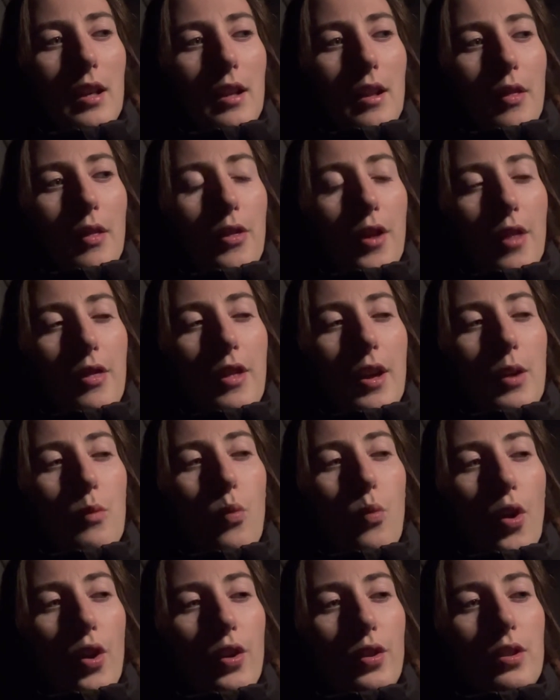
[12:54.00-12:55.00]
that they
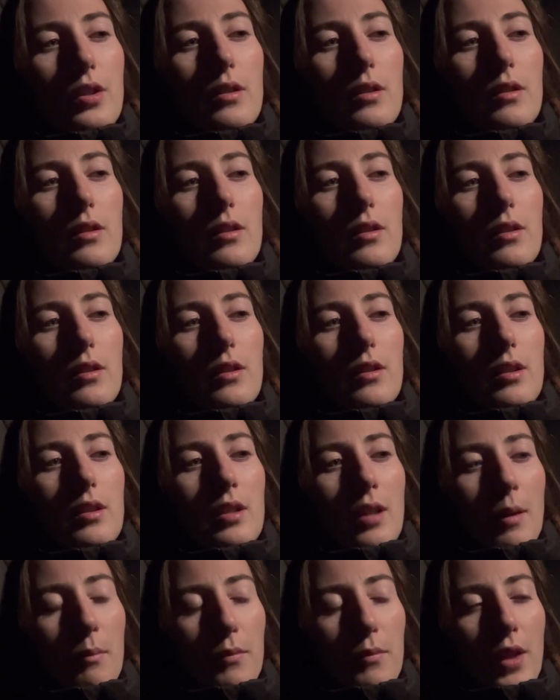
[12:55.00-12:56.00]
want
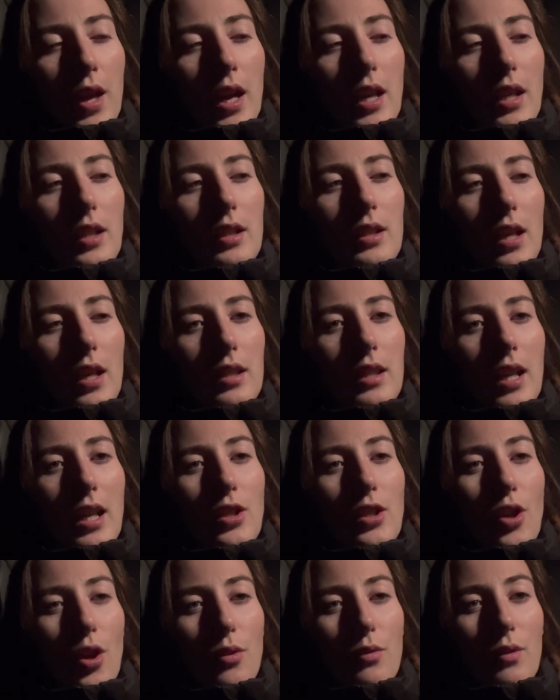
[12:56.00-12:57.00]
something that they
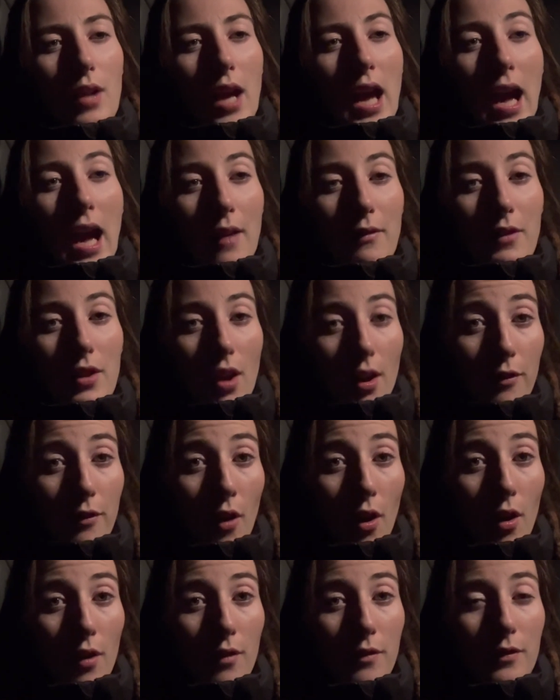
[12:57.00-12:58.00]
don't have enough
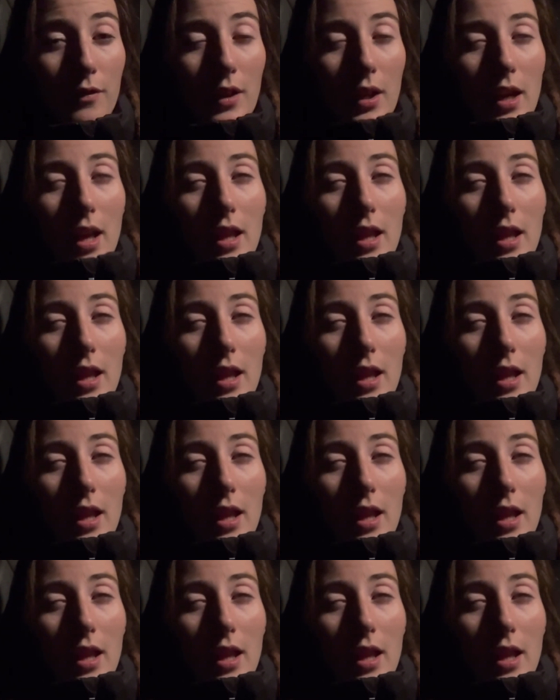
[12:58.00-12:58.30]
of.